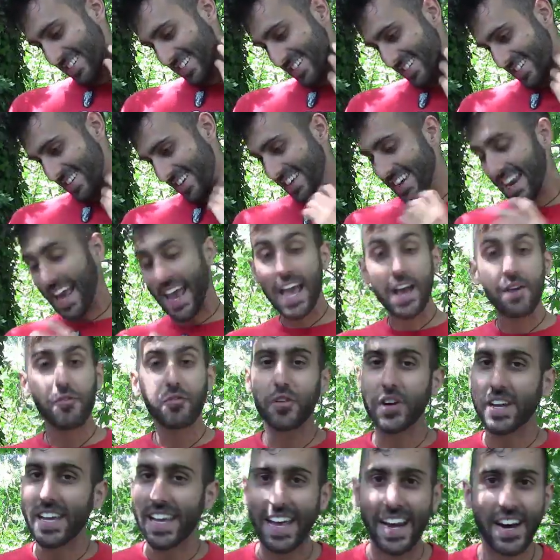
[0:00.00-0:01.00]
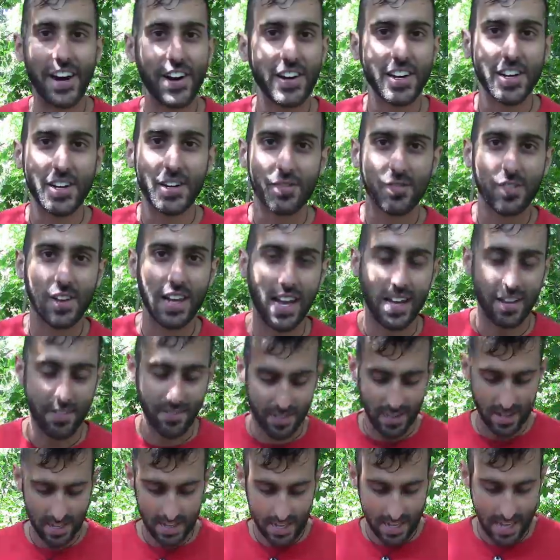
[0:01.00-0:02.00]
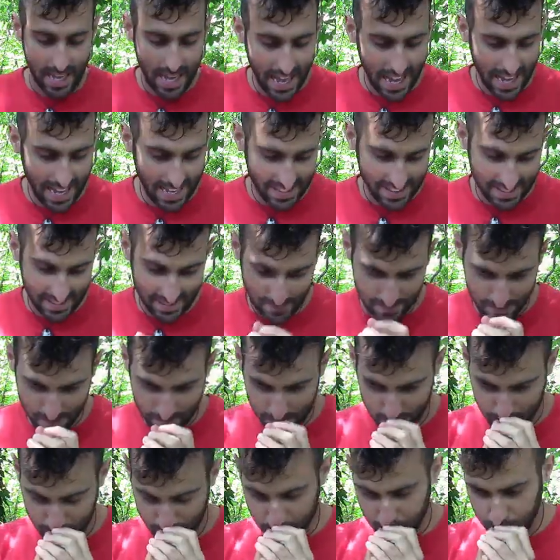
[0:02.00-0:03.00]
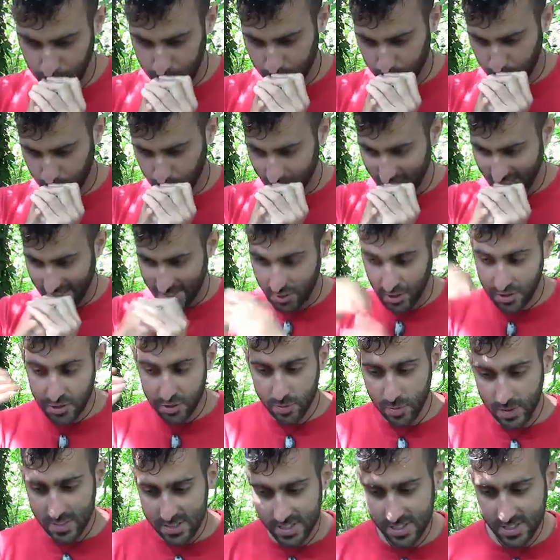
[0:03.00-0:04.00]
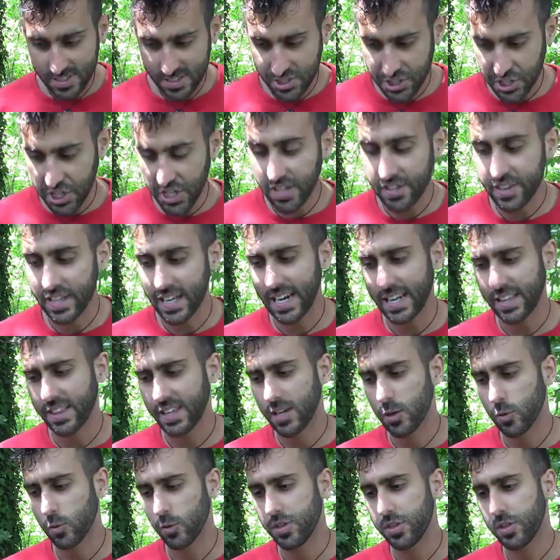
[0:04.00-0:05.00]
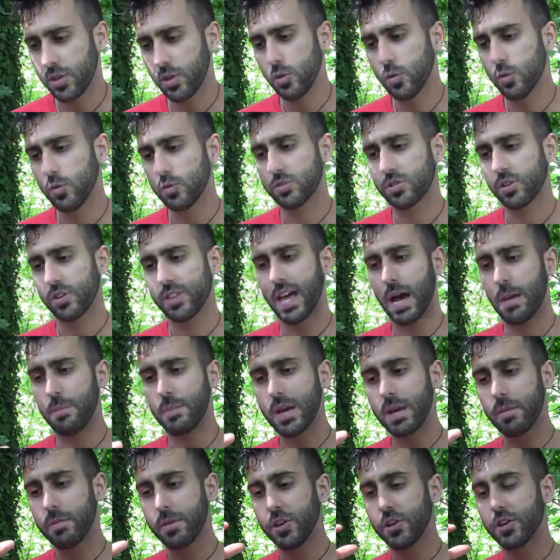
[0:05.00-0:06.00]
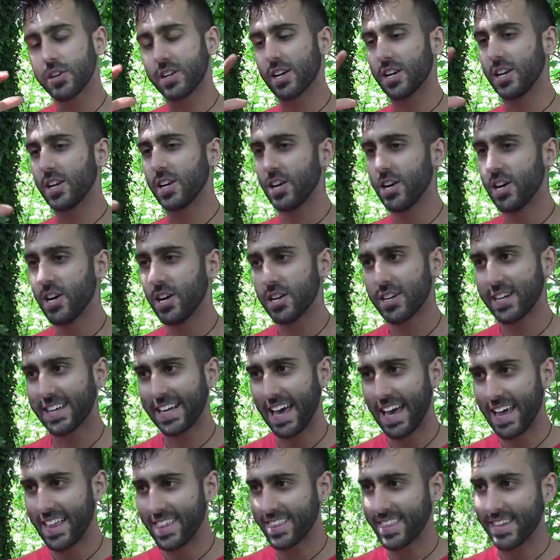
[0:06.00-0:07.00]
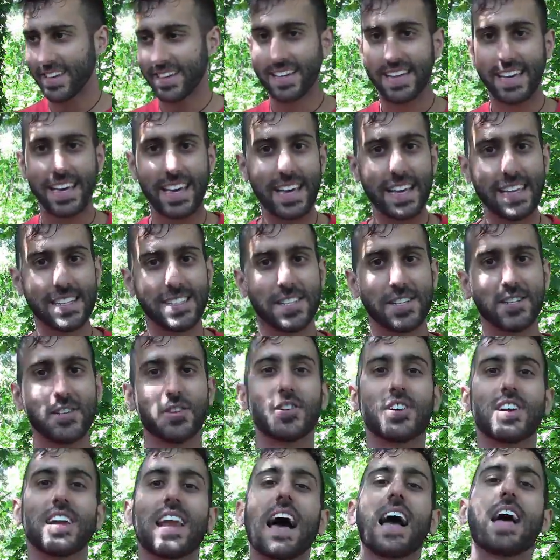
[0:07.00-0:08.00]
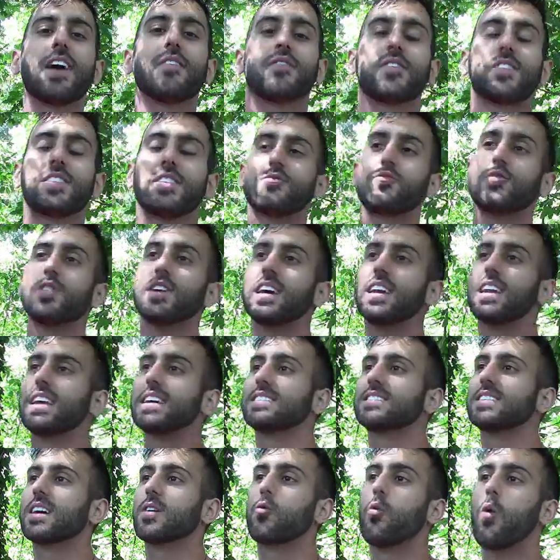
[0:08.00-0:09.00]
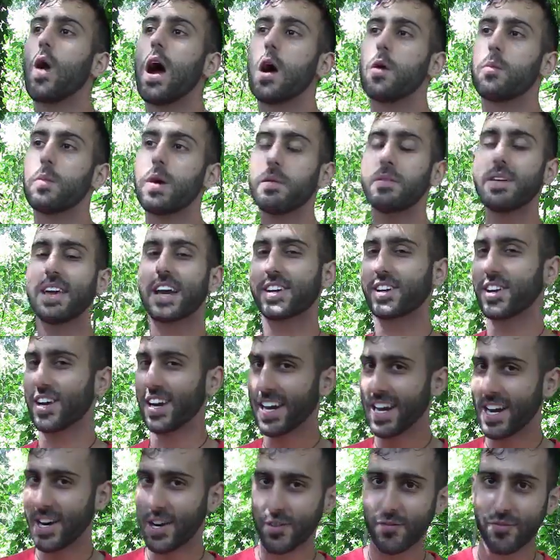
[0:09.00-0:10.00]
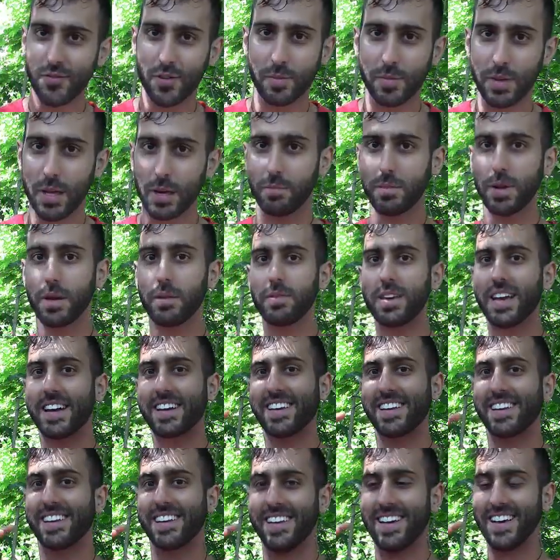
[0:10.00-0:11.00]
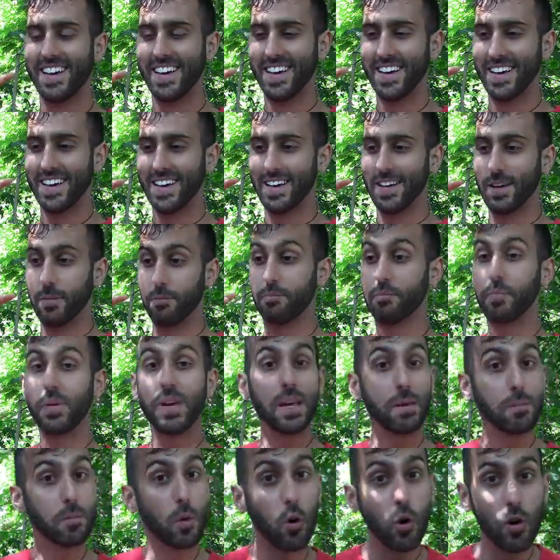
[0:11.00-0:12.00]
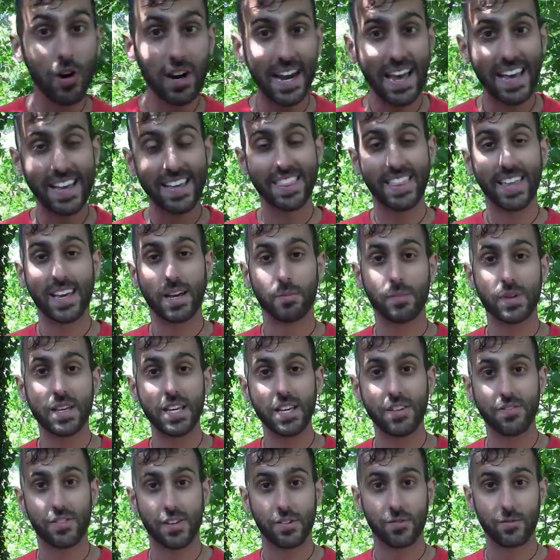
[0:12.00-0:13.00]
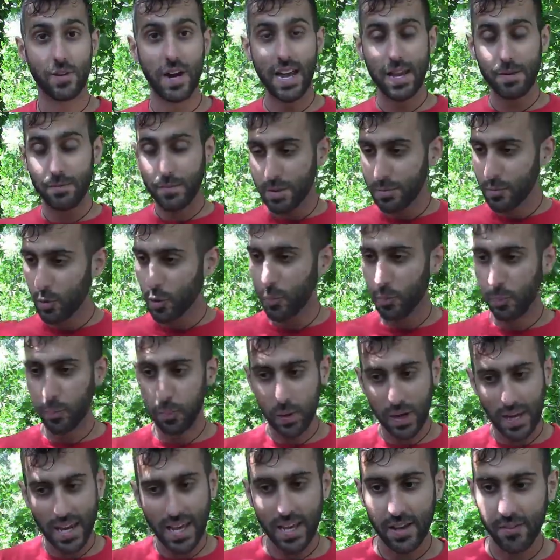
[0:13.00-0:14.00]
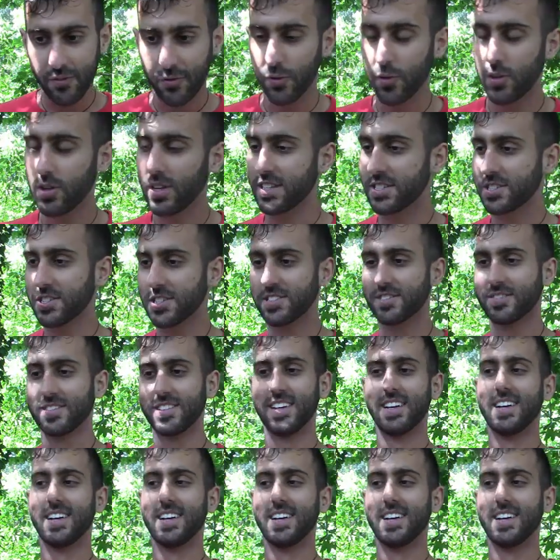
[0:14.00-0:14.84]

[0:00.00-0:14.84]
In every area of life. And so I just wanted to share that idea with you so that maybe you can look at the kids in your life and realize like, wow, maybe I could learn from them. Maybe I can be more like them even, right? Be more playful and just